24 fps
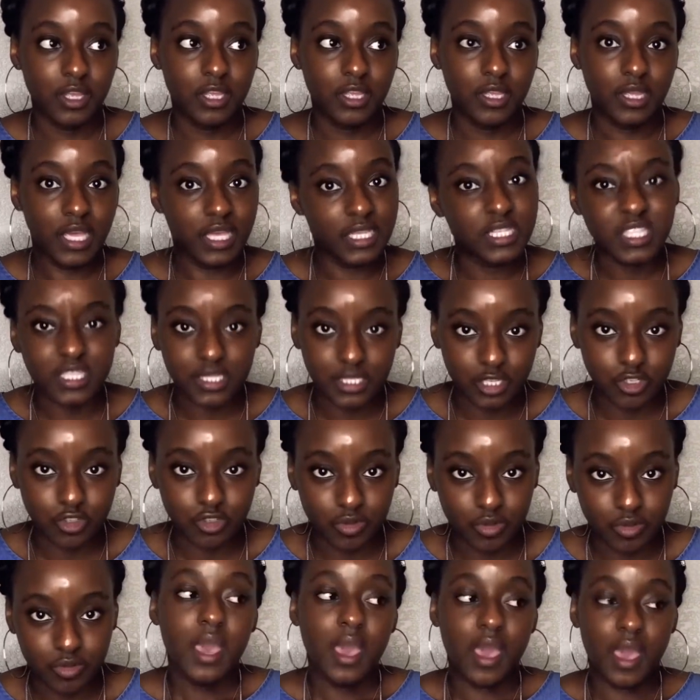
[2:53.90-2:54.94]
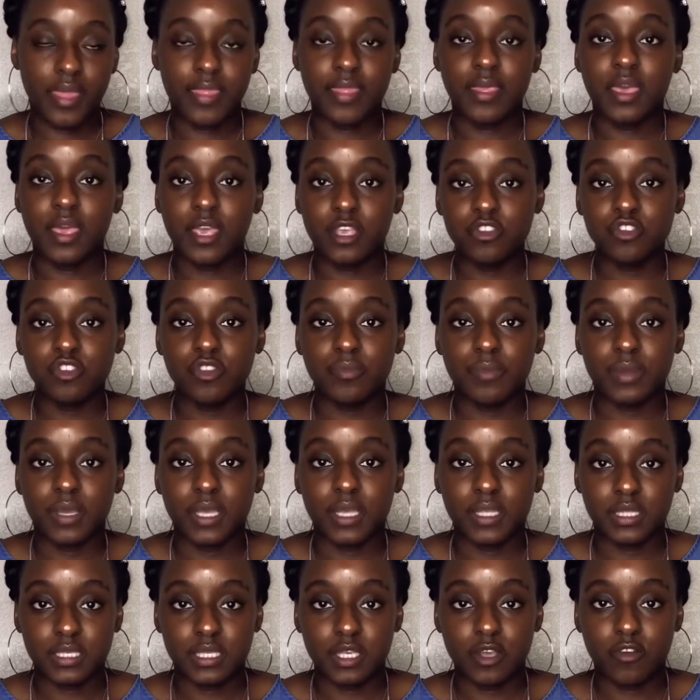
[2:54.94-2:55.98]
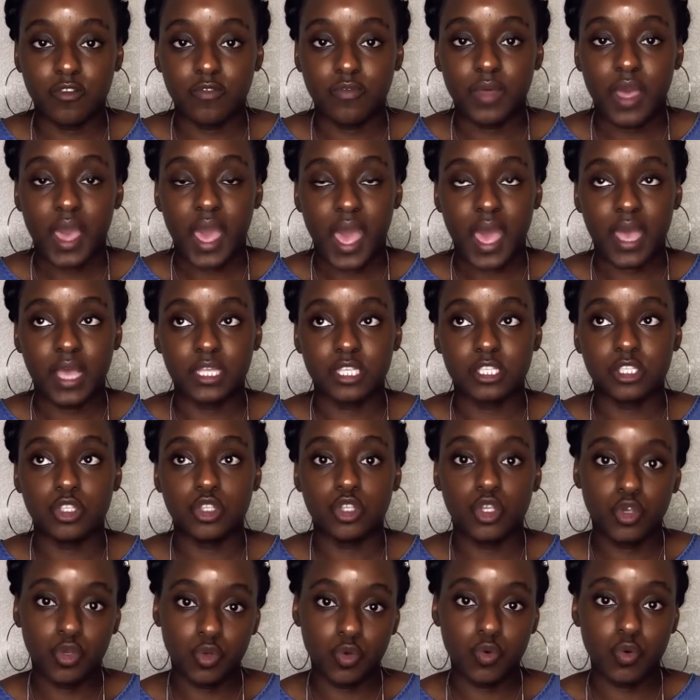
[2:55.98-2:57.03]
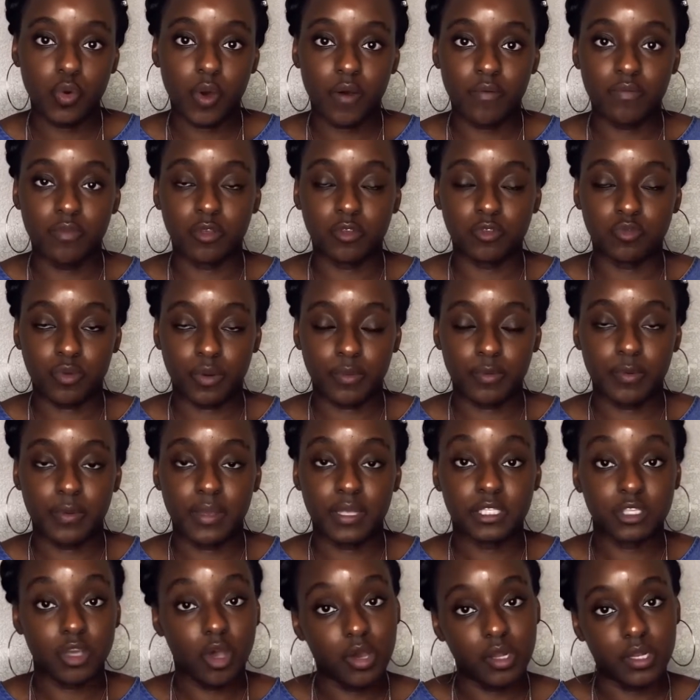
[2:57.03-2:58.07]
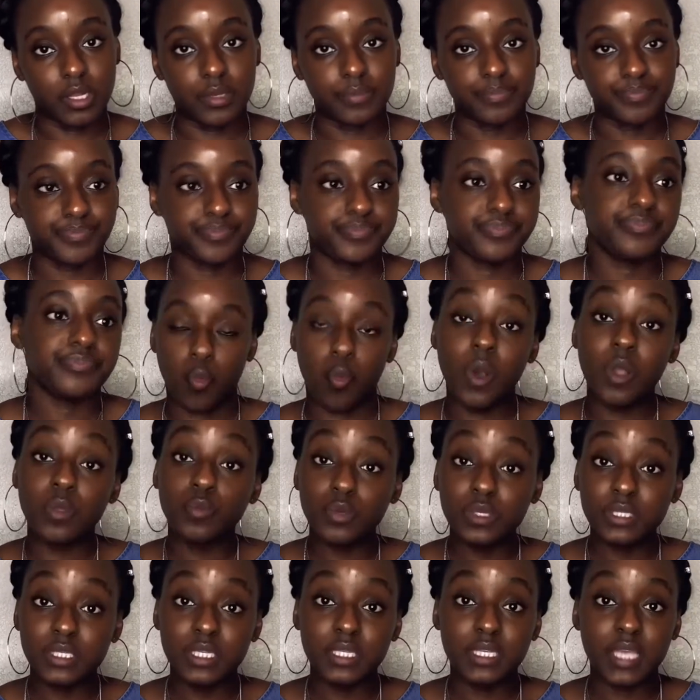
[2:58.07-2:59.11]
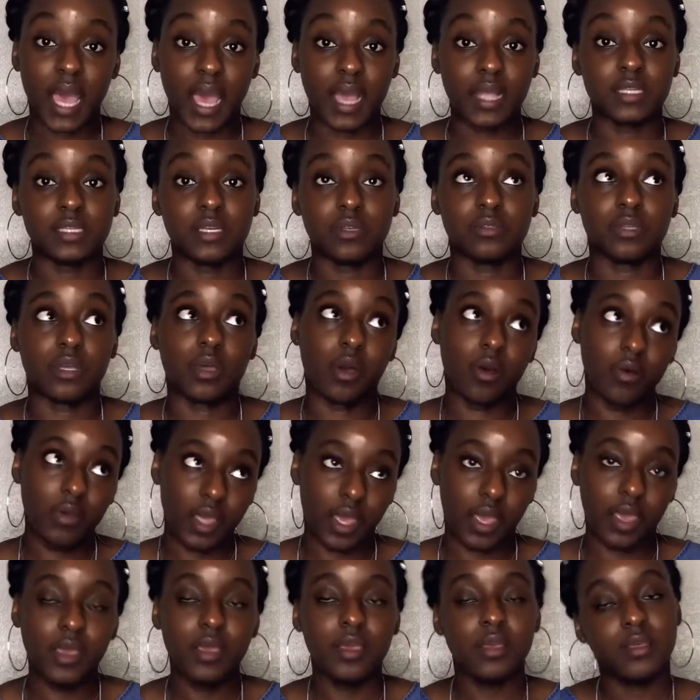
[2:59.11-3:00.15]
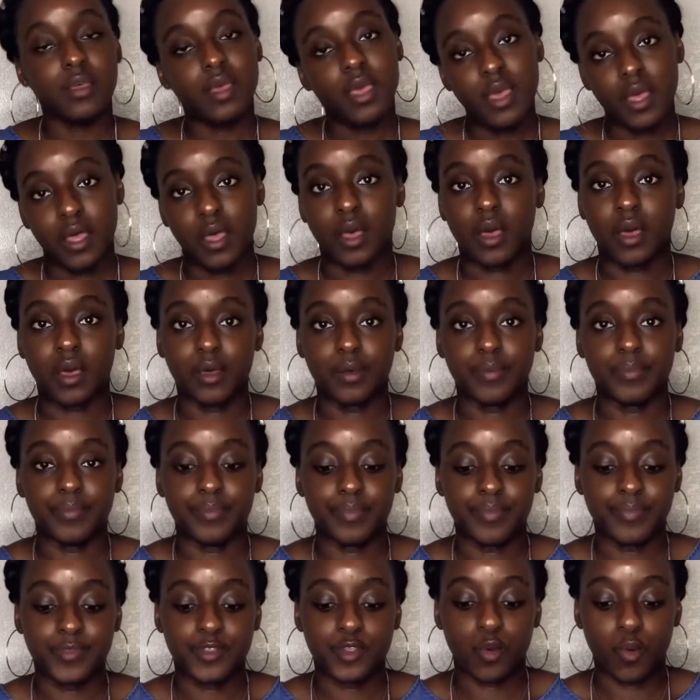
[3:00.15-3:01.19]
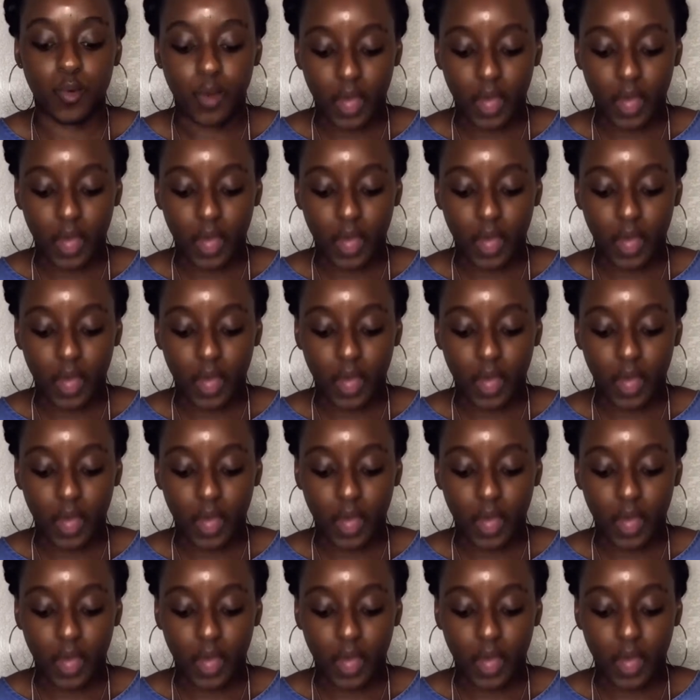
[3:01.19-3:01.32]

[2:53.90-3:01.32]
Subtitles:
It's essential. And the instrument itself has 2 of those rubber bands on it. One was intact, and I was like, okay. So